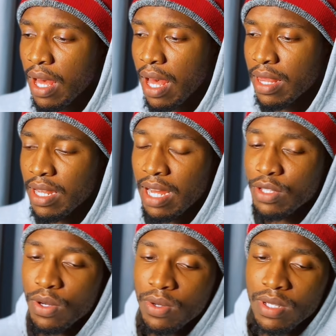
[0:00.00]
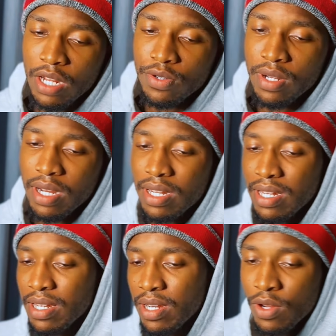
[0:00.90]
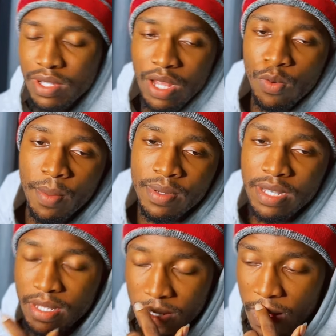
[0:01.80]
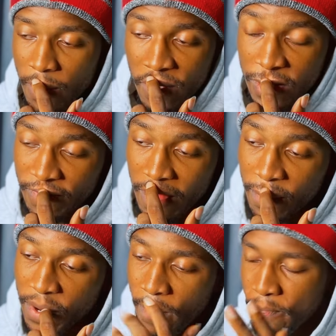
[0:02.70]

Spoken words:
and then I had to close that trade and then lost like 1% because of that. But